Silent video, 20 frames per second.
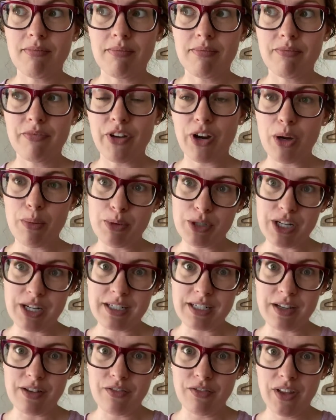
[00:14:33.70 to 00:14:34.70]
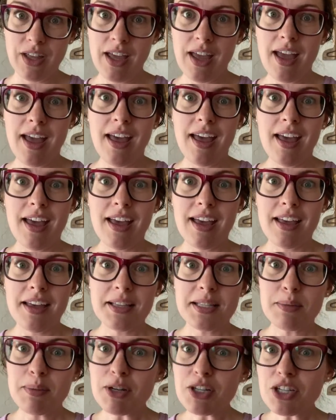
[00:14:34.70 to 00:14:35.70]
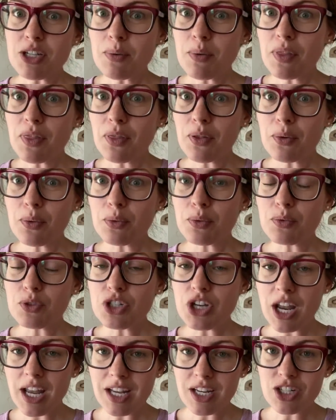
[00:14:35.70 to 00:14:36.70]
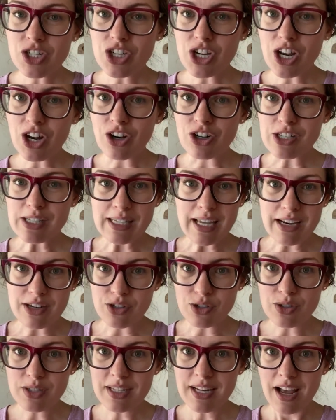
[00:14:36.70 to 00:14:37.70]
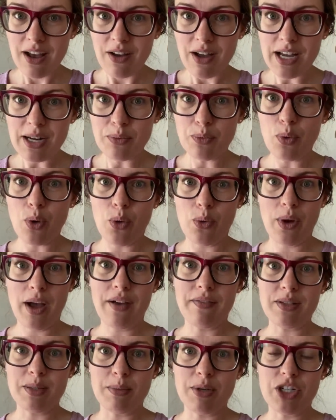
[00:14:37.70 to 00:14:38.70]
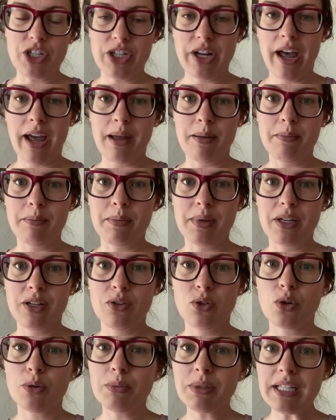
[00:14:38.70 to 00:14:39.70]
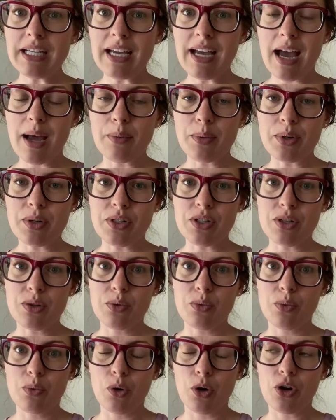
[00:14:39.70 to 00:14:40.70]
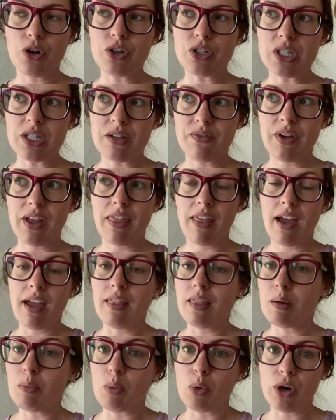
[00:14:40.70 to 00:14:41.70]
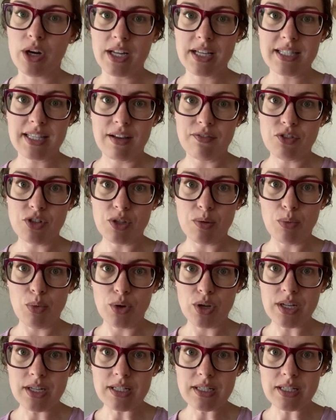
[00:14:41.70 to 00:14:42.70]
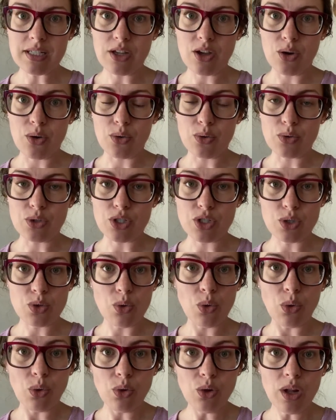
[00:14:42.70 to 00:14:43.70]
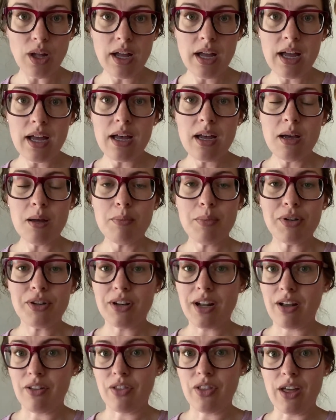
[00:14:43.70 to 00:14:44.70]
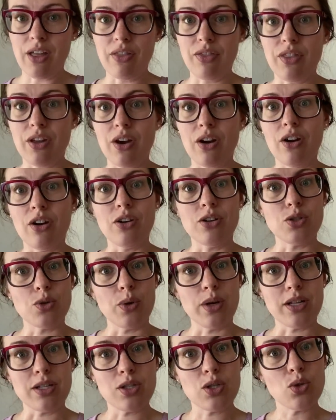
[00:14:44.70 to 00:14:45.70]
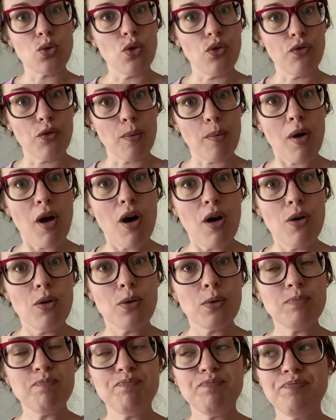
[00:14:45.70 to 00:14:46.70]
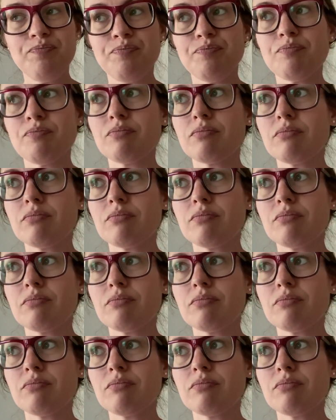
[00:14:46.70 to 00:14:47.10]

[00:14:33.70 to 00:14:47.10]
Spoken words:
very productive, especially with the change in our schedules now. I won't have as much time. Normally I would work on stuff like that in the mornings after the boys go to school, but now that they're doing school from home,